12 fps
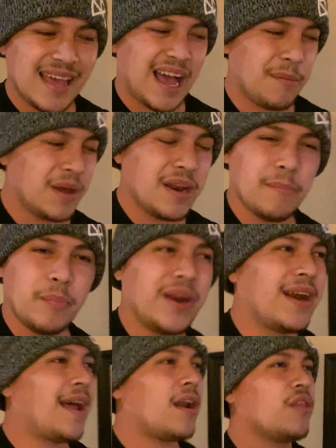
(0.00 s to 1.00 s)
I'm gonna put
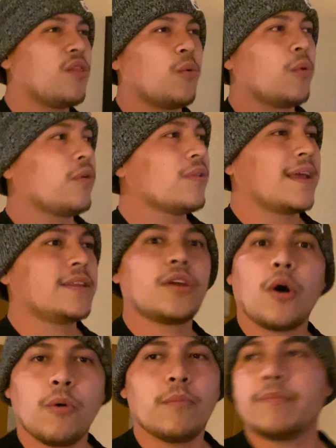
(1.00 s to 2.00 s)
it out in the world like,
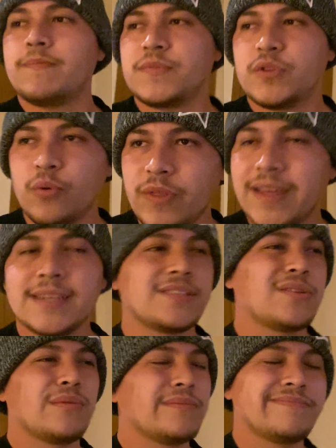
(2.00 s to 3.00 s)
don't do this,
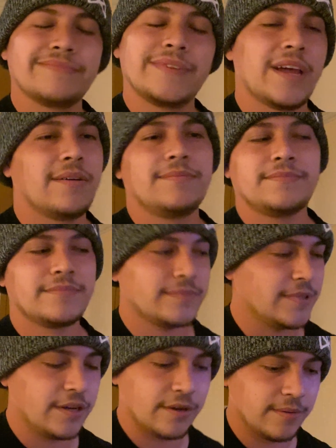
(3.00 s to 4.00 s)
don't, no,
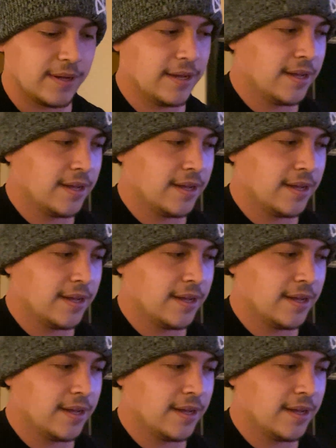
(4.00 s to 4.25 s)
you know.